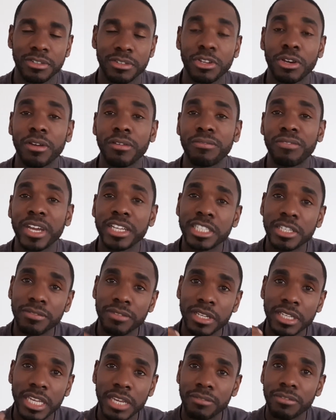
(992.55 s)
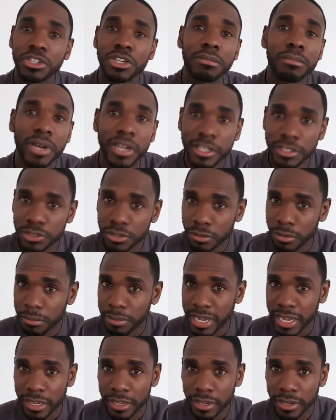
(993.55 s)
You're effectively giving your money to a
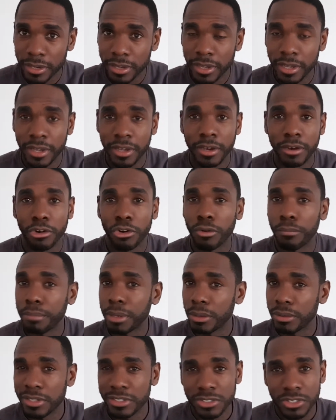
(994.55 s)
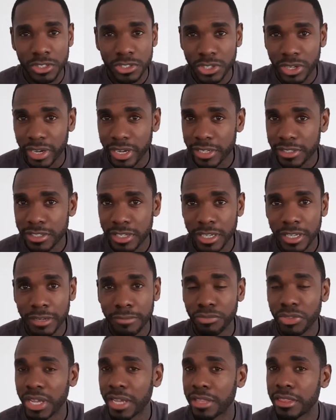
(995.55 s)
bank or a building society,
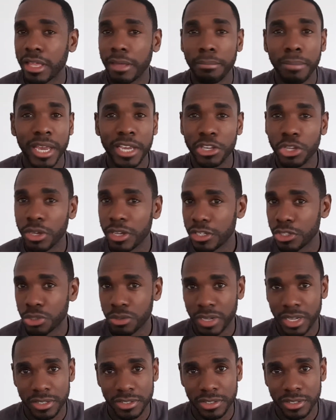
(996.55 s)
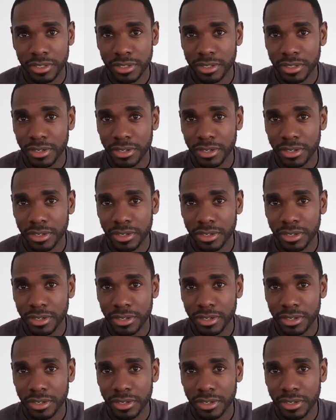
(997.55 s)
and they're paying you interest.